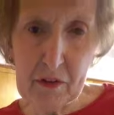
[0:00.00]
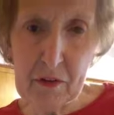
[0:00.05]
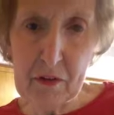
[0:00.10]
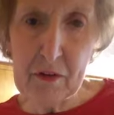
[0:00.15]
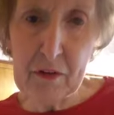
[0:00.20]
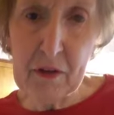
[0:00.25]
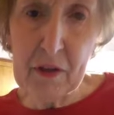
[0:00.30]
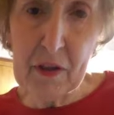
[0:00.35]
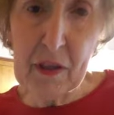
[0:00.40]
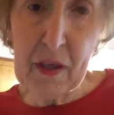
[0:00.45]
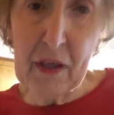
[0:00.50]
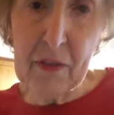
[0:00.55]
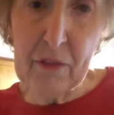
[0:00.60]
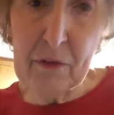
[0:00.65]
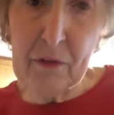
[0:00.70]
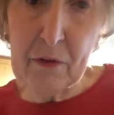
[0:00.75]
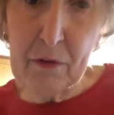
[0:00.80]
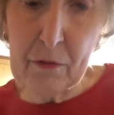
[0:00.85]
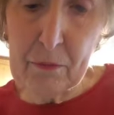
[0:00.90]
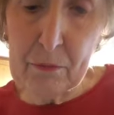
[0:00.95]
together,
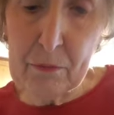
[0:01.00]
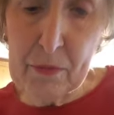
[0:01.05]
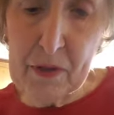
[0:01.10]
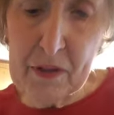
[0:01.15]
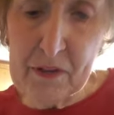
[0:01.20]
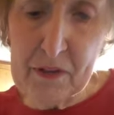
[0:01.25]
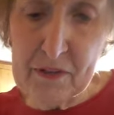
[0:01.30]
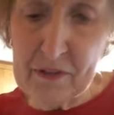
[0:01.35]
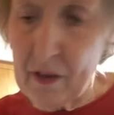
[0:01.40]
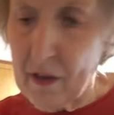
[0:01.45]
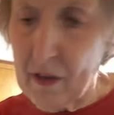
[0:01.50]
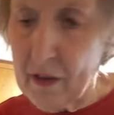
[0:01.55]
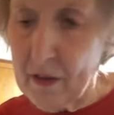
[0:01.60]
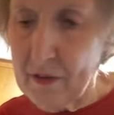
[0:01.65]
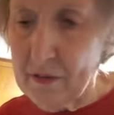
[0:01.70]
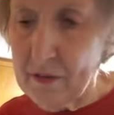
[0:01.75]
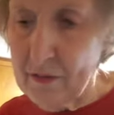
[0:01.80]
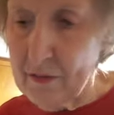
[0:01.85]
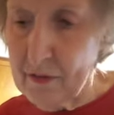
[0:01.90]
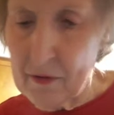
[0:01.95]
pea
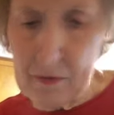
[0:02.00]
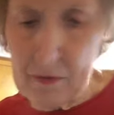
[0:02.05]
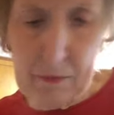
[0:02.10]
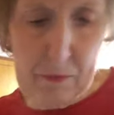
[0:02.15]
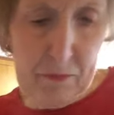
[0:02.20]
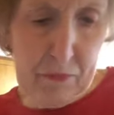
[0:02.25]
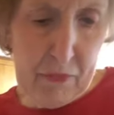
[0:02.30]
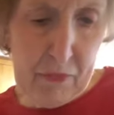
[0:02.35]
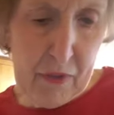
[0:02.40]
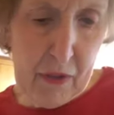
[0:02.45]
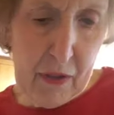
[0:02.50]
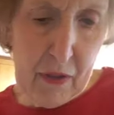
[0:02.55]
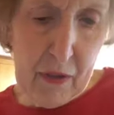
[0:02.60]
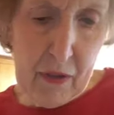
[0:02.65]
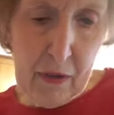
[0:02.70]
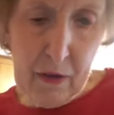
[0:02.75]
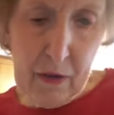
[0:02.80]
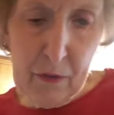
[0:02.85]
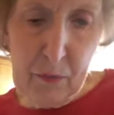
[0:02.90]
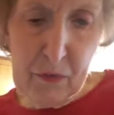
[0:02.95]
size.
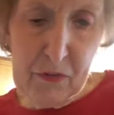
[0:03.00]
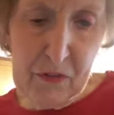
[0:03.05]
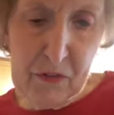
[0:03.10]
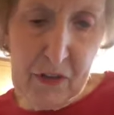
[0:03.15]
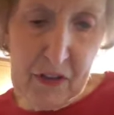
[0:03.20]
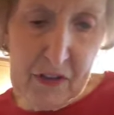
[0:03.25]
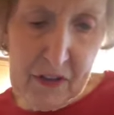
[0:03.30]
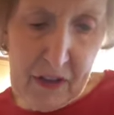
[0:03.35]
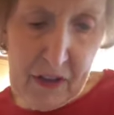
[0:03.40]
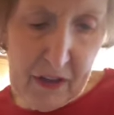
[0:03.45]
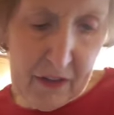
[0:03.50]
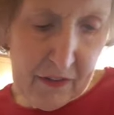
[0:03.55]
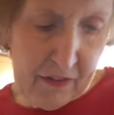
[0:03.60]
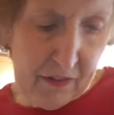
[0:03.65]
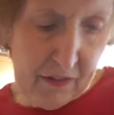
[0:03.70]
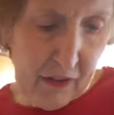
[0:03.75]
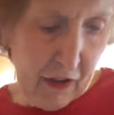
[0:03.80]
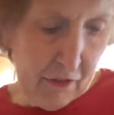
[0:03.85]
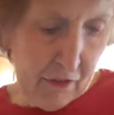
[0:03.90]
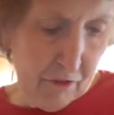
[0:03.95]
And we'll set that
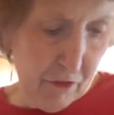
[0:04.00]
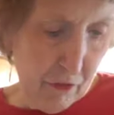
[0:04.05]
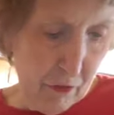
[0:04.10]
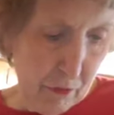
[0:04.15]
aside for a